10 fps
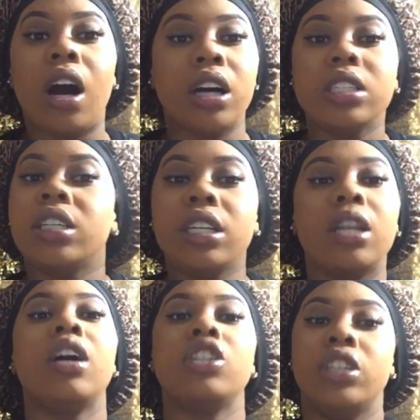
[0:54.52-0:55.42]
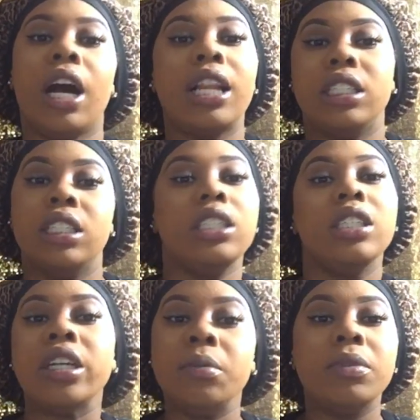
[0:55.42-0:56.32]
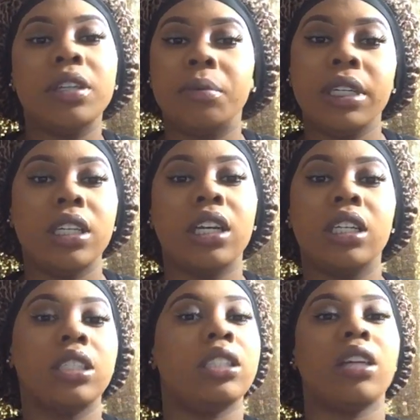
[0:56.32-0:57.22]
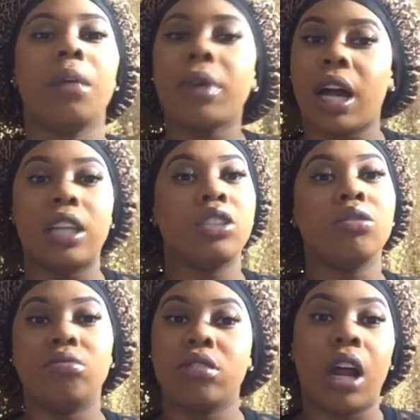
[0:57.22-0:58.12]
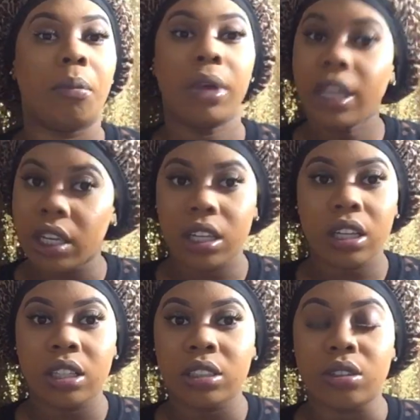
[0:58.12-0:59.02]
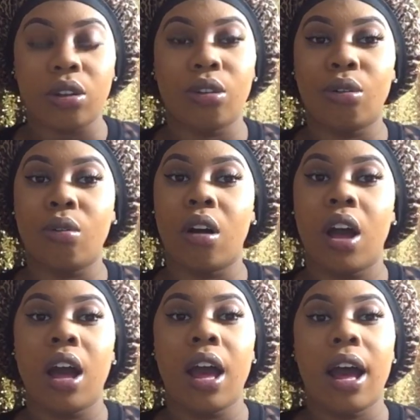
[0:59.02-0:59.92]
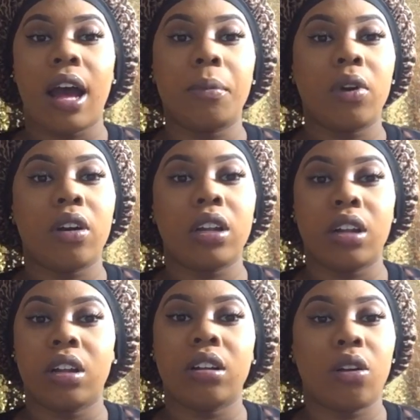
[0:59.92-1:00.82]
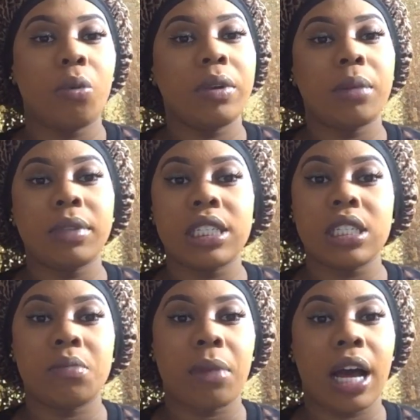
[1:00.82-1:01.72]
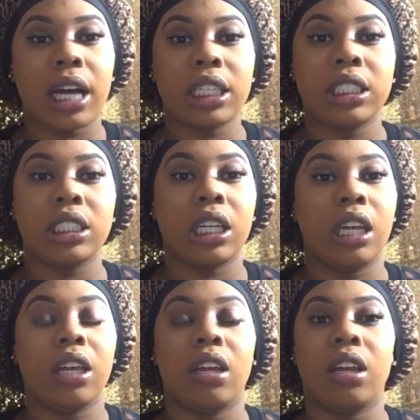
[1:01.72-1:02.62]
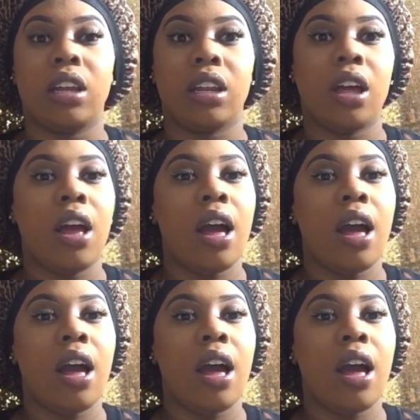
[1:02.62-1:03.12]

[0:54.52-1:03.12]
underneath $100 is cheap to me, because I'm a college student trying to make it. So I'm gonna open up this box and